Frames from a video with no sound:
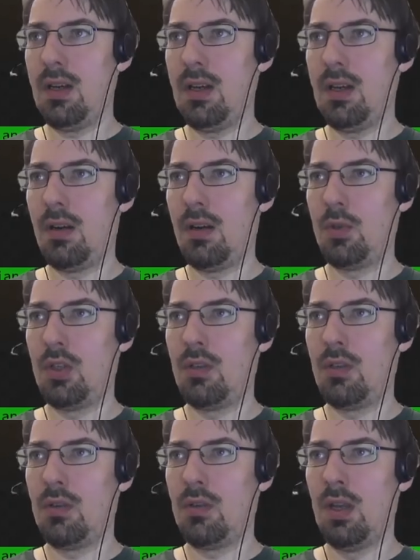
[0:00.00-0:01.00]

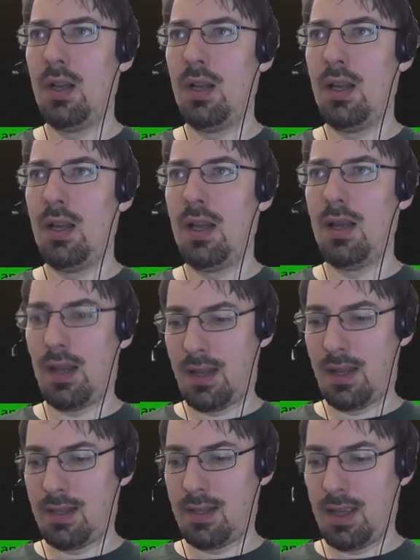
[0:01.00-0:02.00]
and say
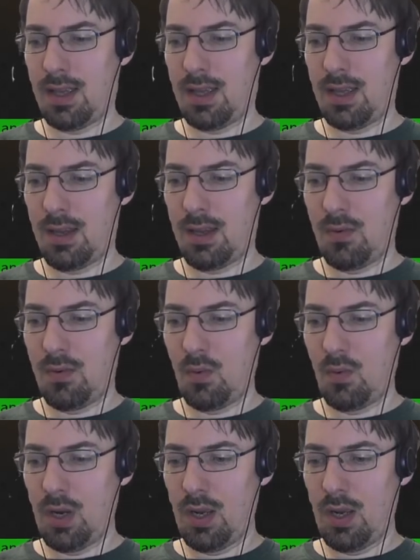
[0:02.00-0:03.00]
we
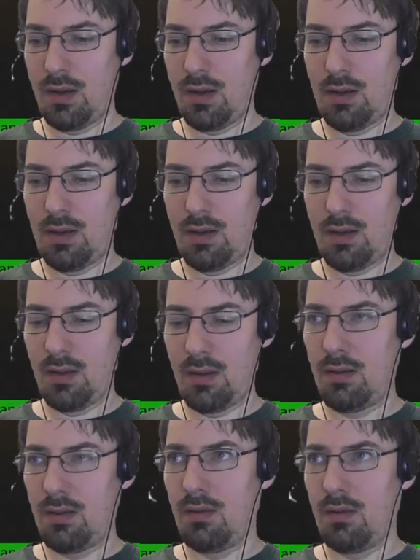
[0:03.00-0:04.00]
are interested in
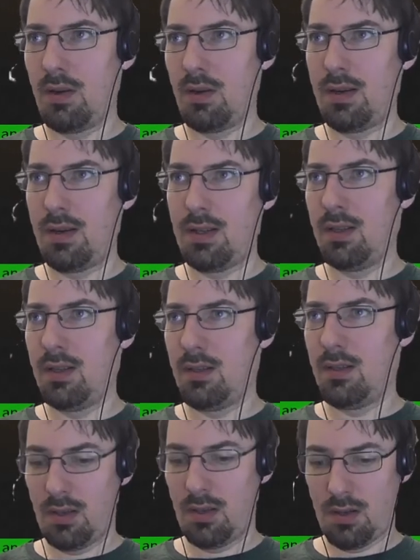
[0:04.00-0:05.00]
all
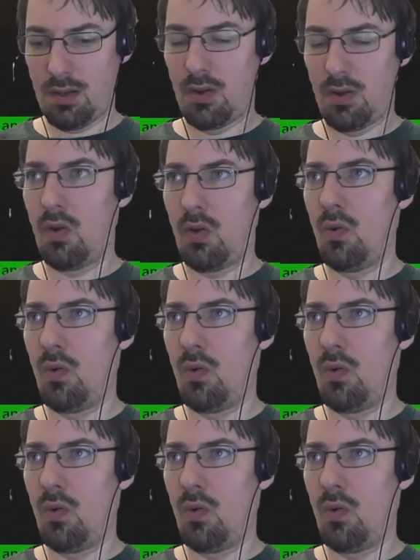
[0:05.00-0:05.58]
CPUs.